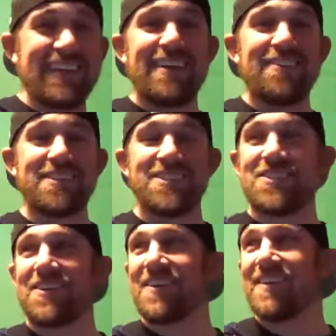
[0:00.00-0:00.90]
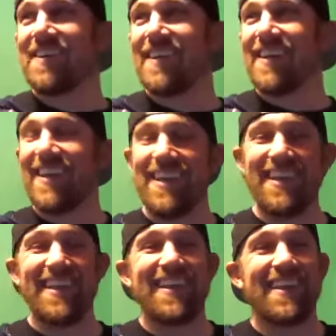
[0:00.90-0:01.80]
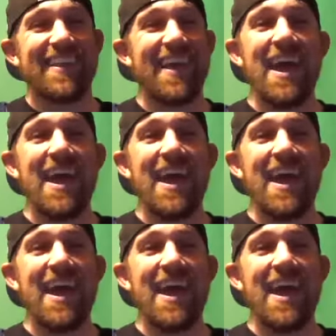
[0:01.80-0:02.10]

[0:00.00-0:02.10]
yeah, it was true. Oh,